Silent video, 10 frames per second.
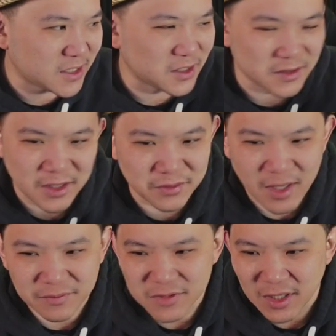And then
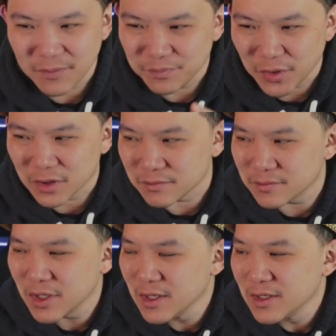sometimes you get burn
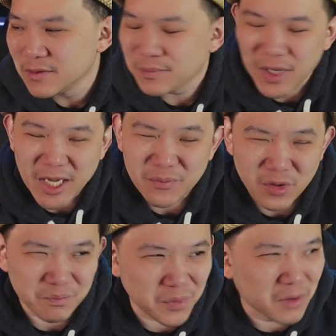pipe
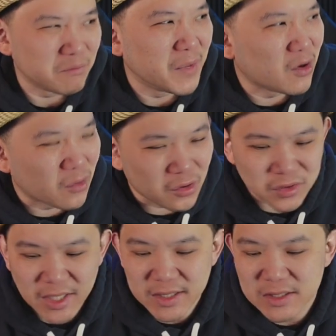or burn mineral
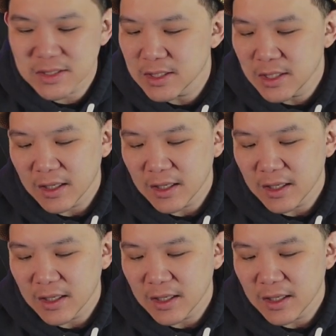taste.